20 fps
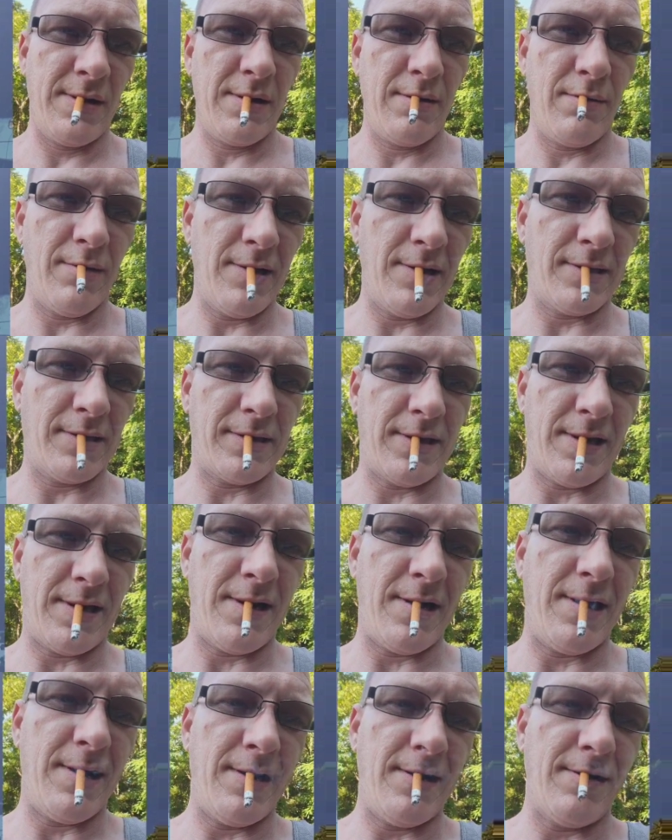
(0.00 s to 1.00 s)
with
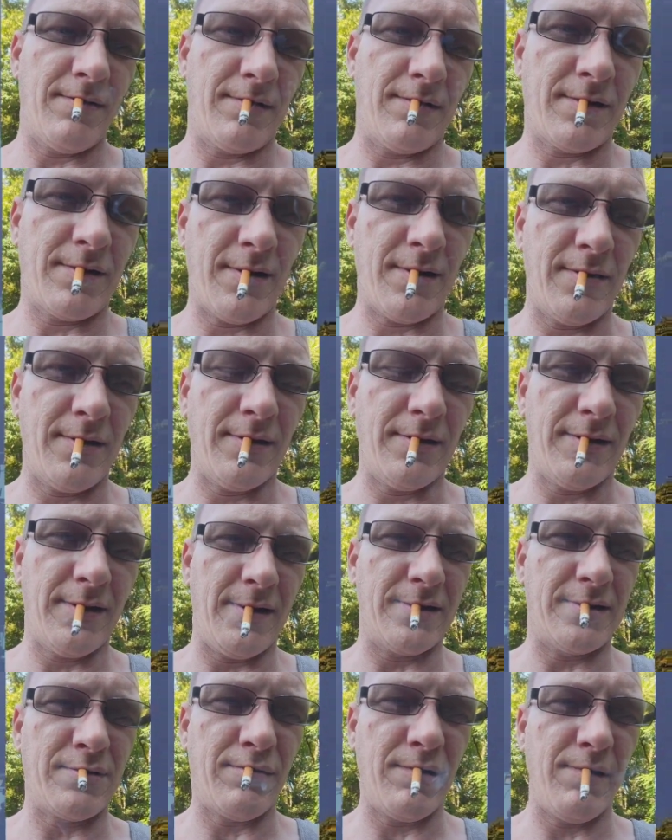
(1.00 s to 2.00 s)
currently
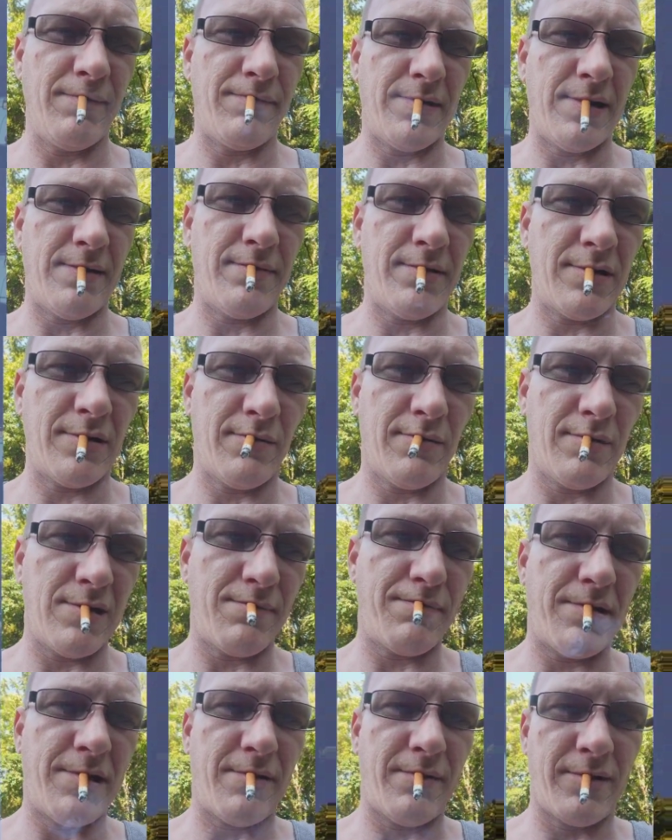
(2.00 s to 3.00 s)
a 2500 watt
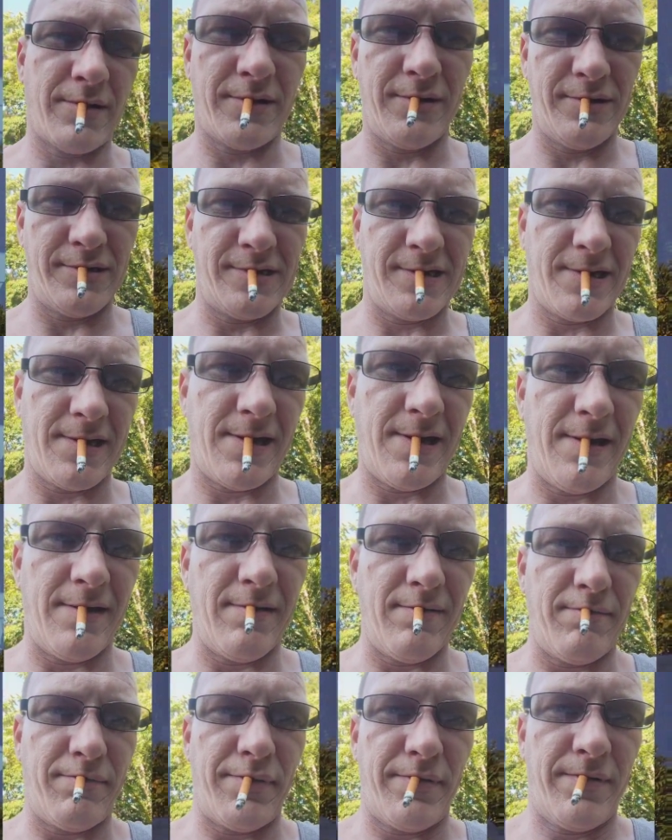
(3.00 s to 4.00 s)
power acoustic
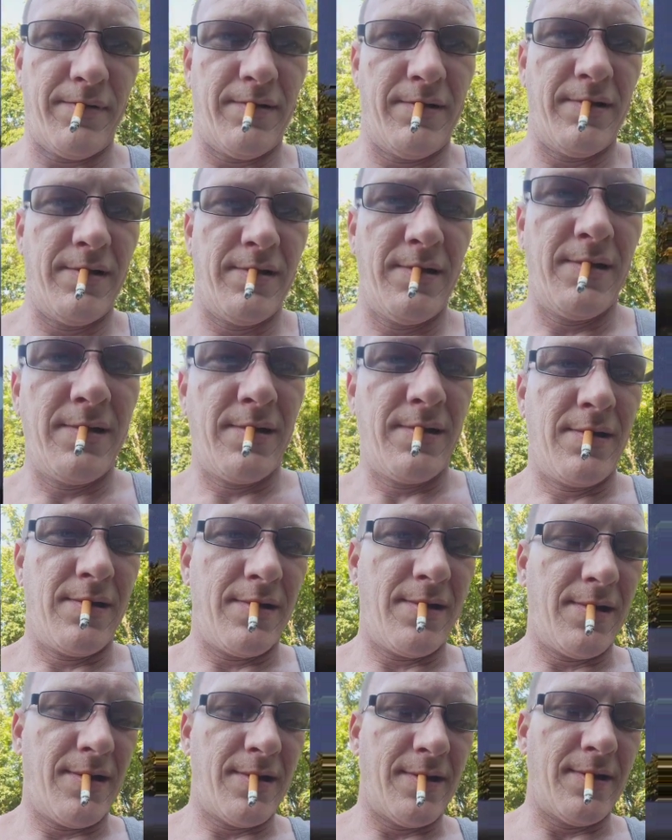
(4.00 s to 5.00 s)
amp.
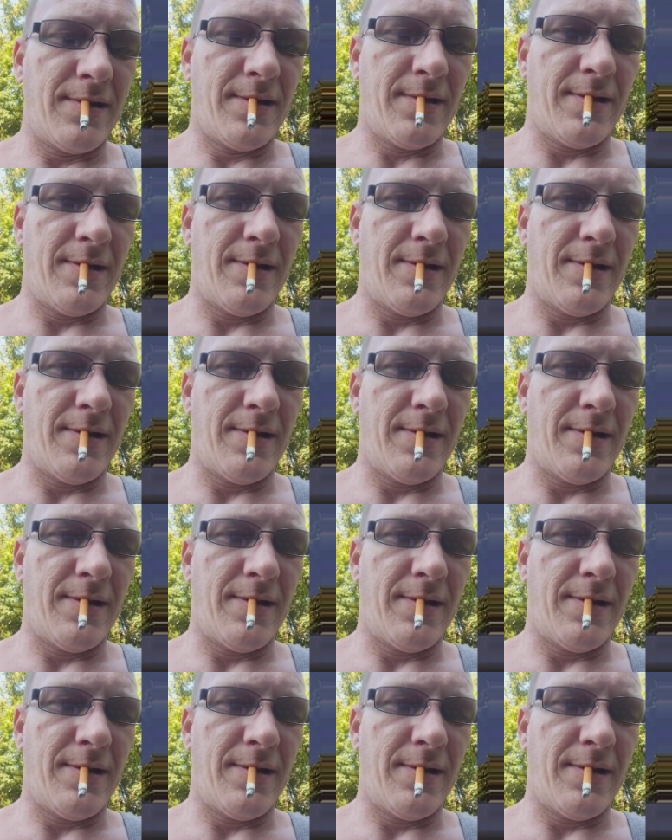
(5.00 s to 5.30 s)
And